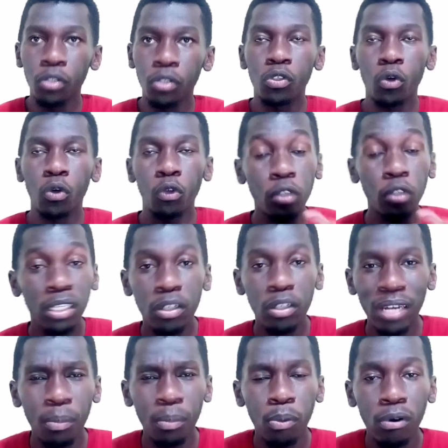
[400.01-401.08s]
So you could
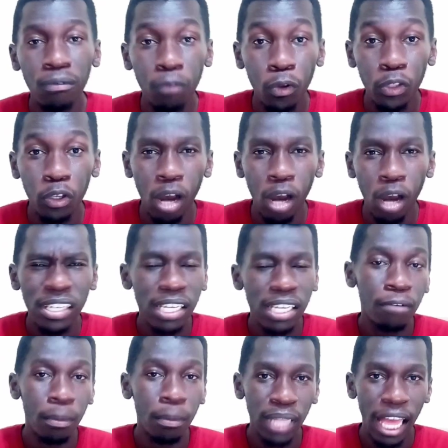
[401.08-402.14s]
create a portfolio on
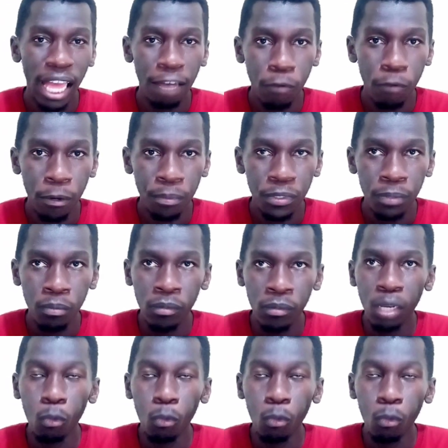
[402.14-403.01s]
different platforms.